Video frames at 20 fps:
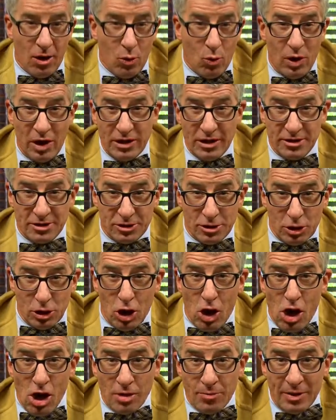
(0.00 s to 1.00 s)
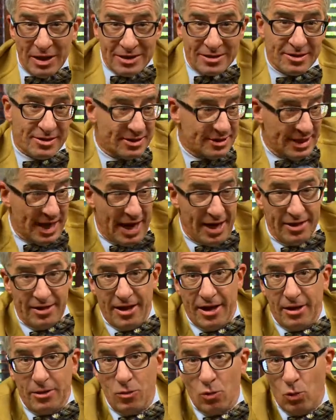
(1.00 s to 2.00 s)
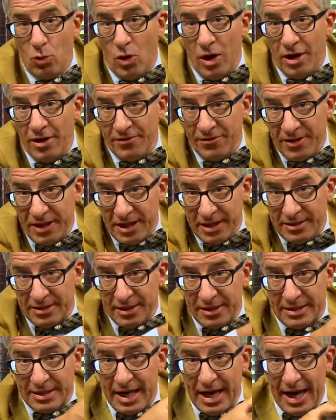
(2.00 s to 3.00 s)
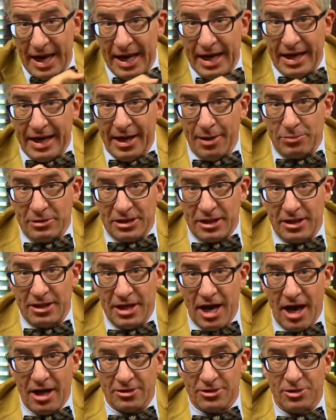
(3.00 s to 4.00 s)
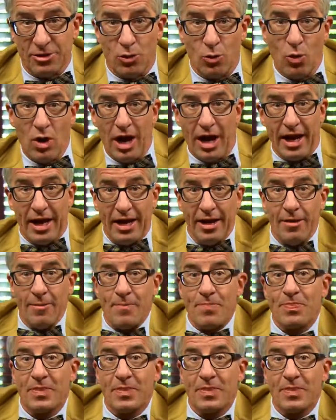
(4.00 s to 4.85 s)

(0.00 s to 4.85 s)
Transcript: Well, it's long been said that one of these a day keeps the doctor away.